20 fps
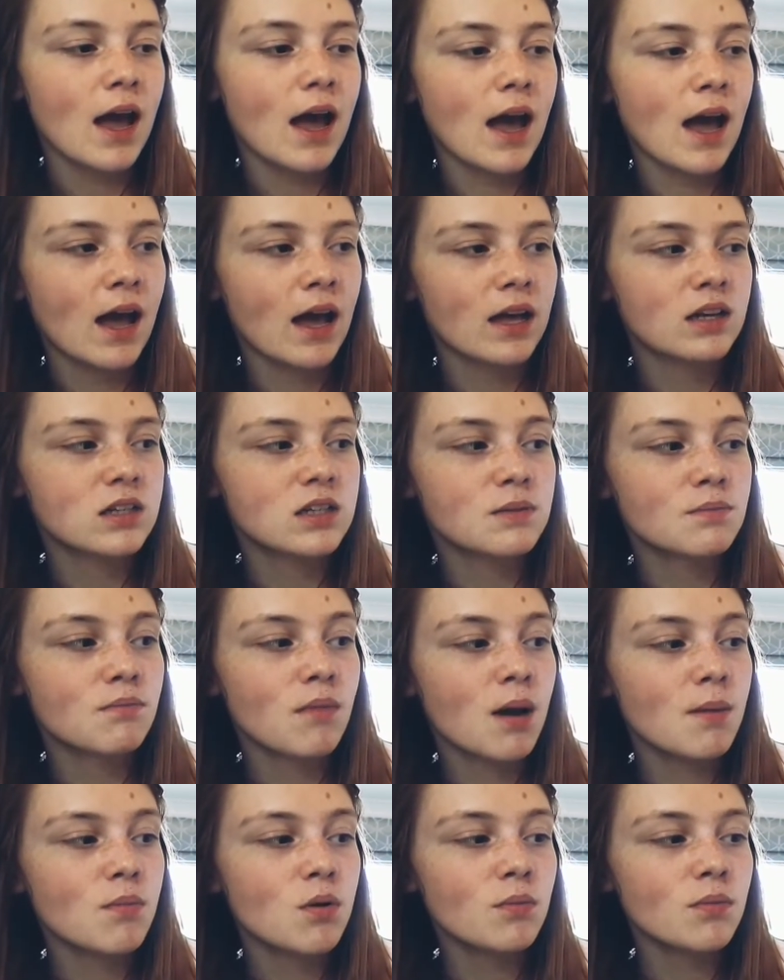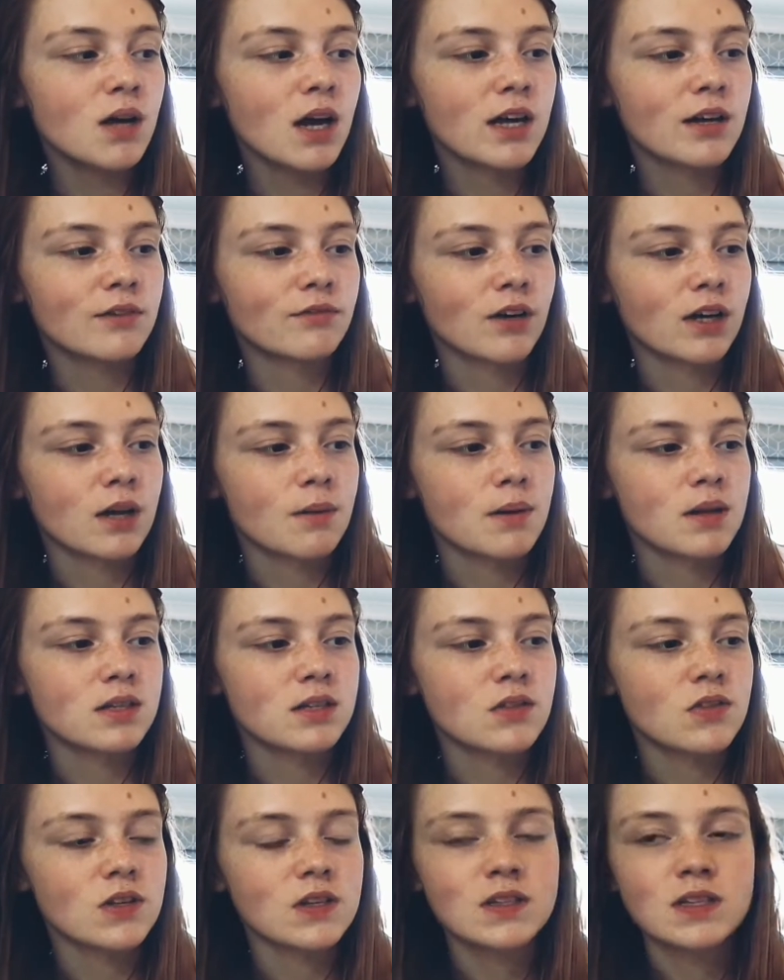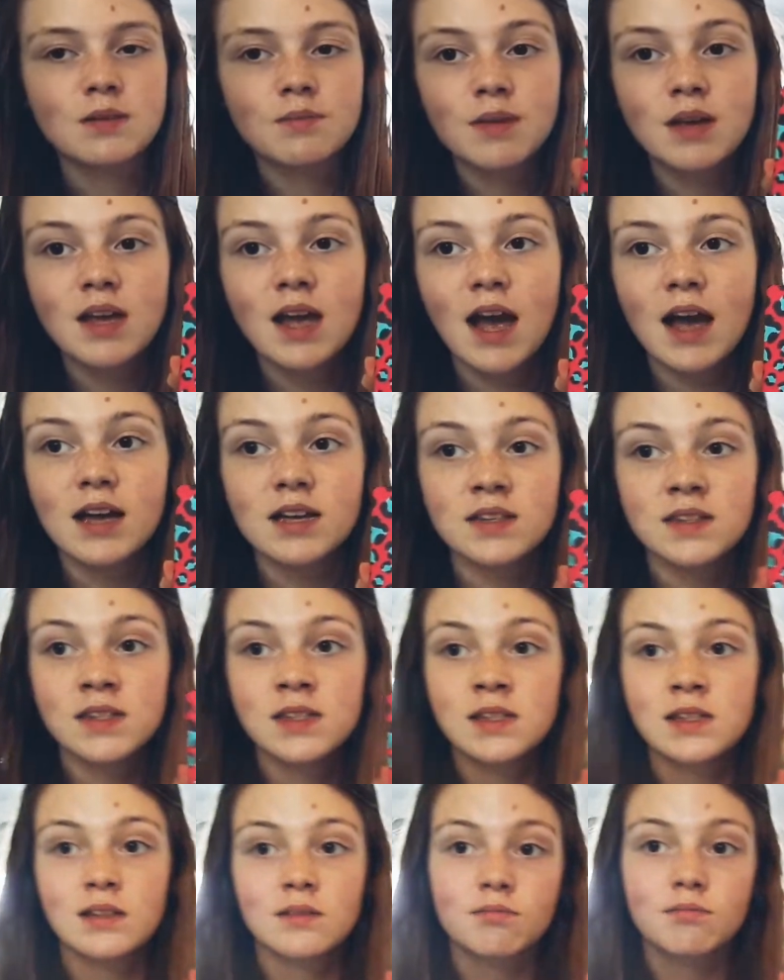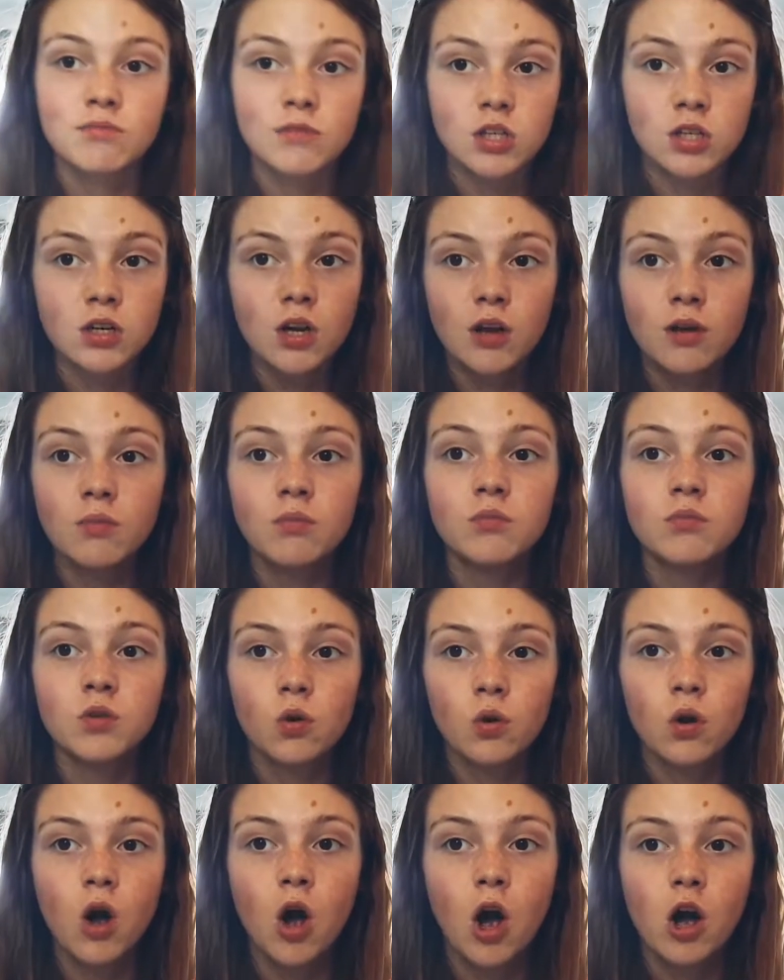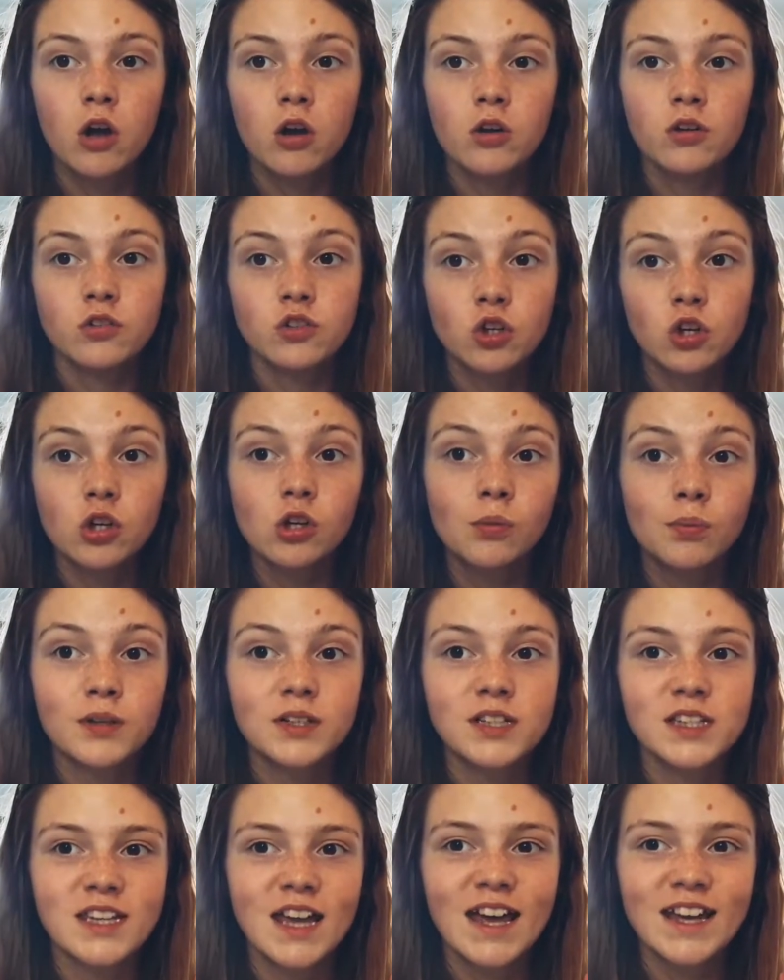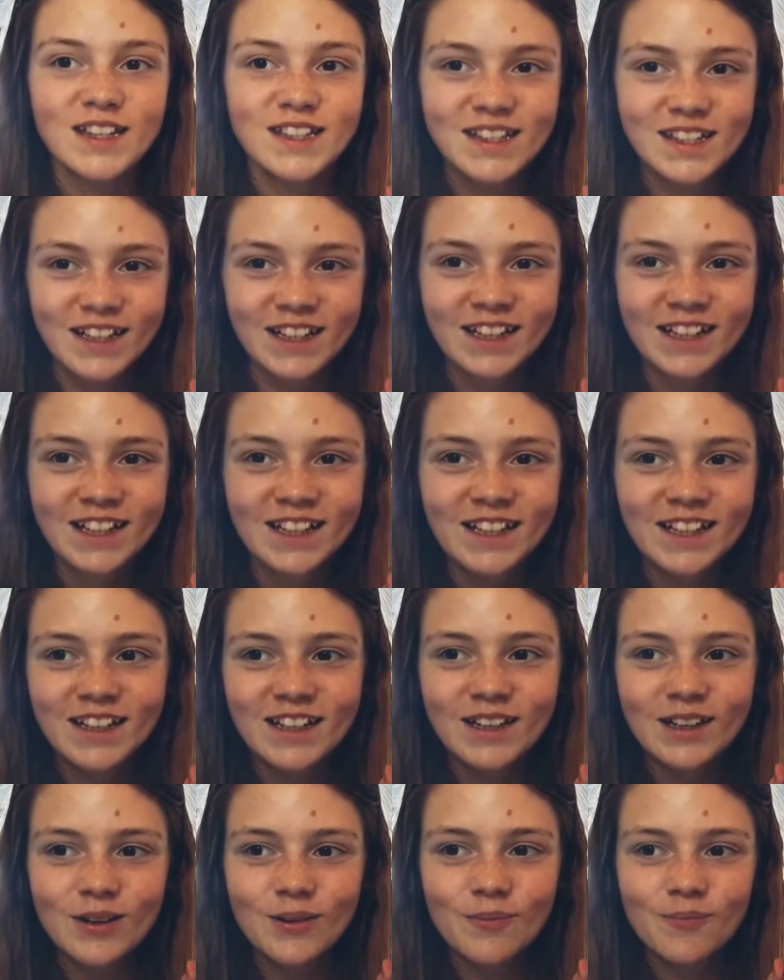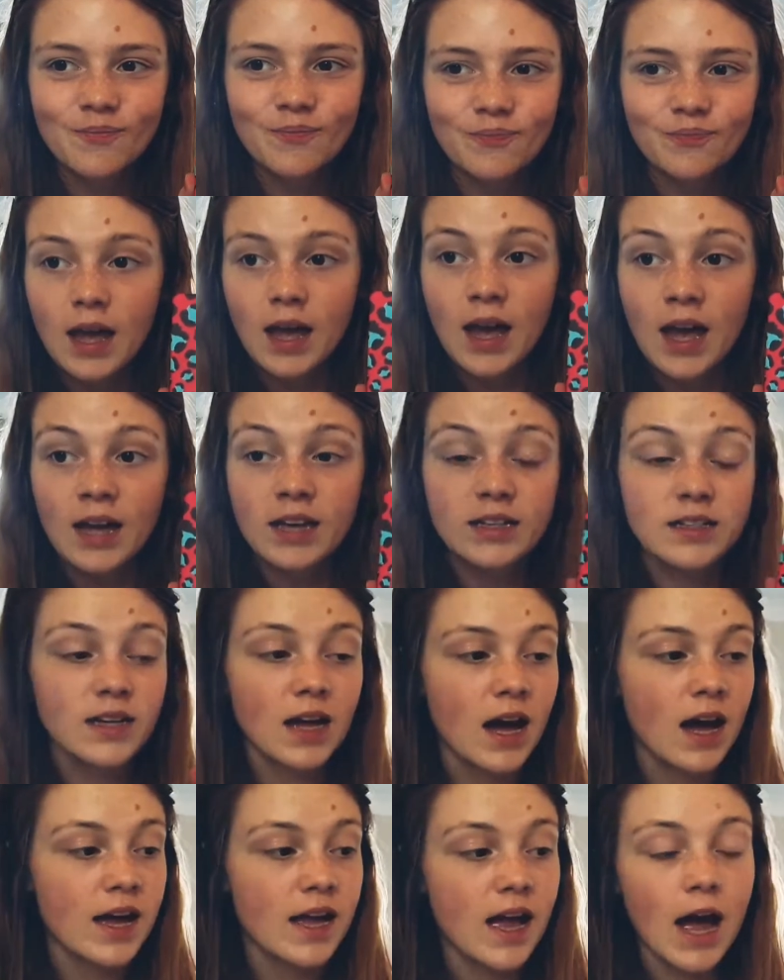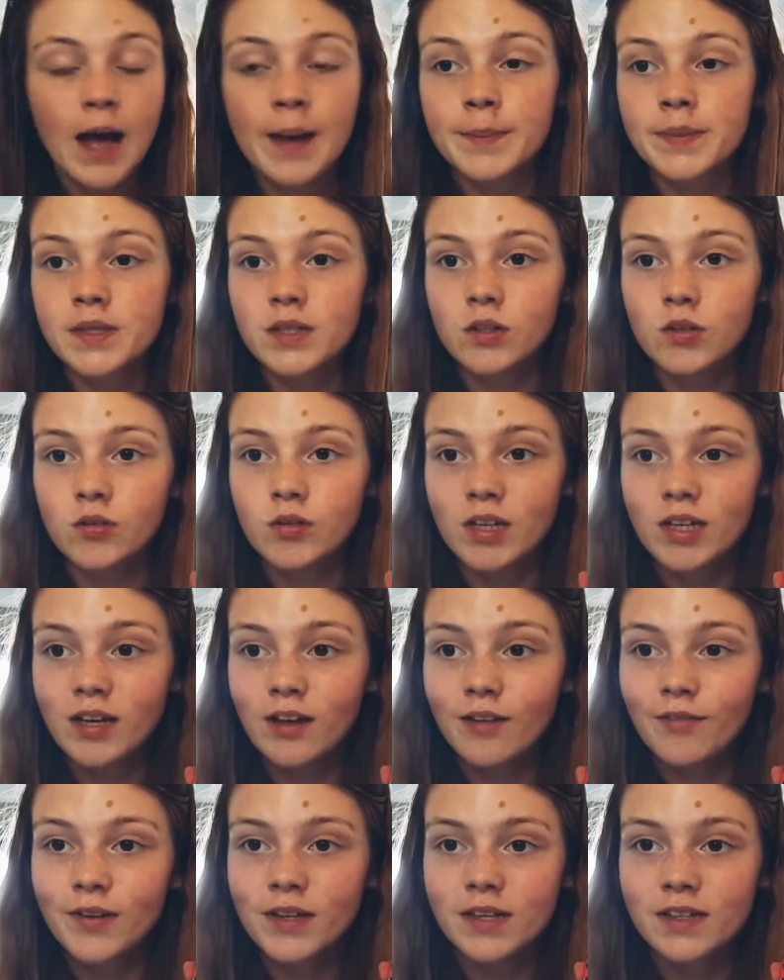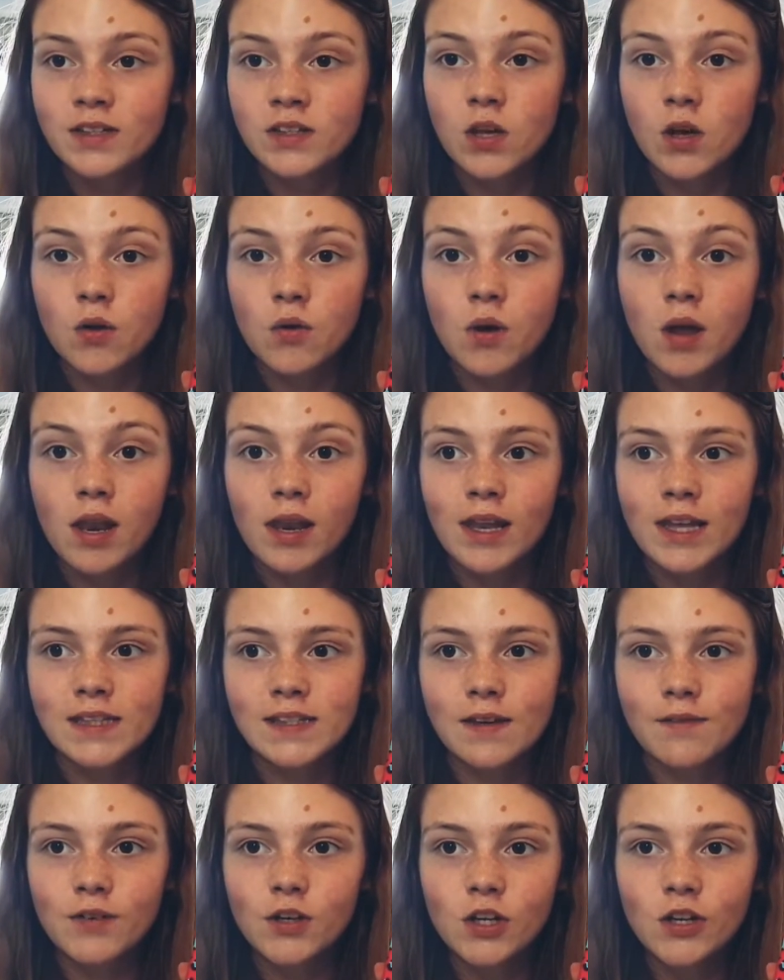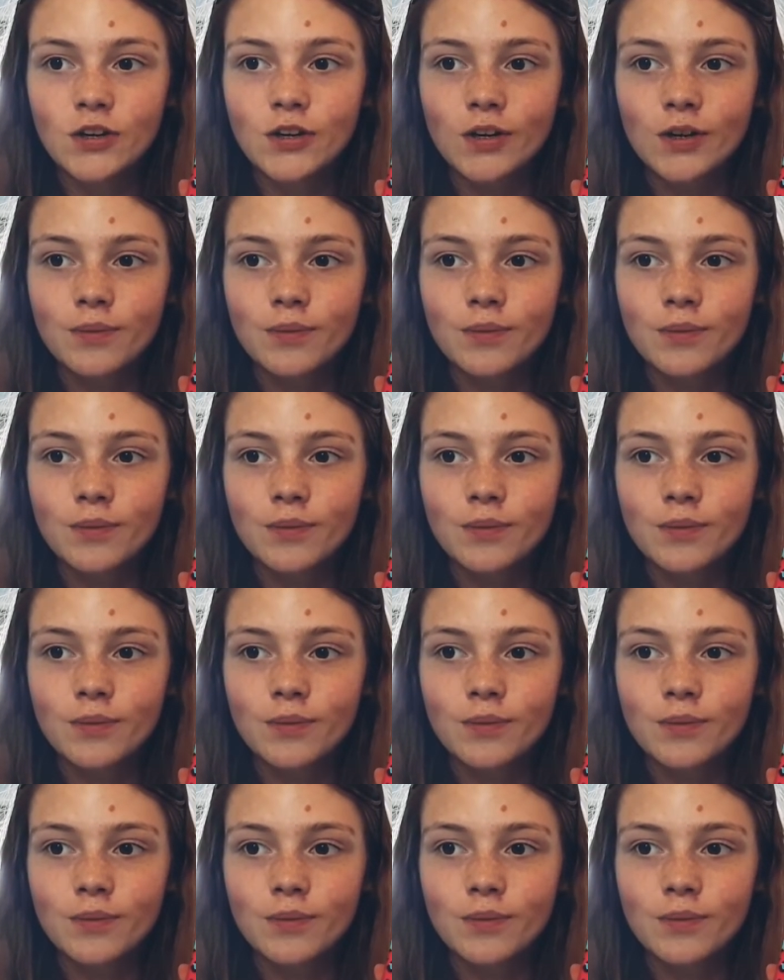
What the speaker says: And my mum kind of recommended this to me as, you know, her jungle princess. And I absolutely love it. So let's have a look.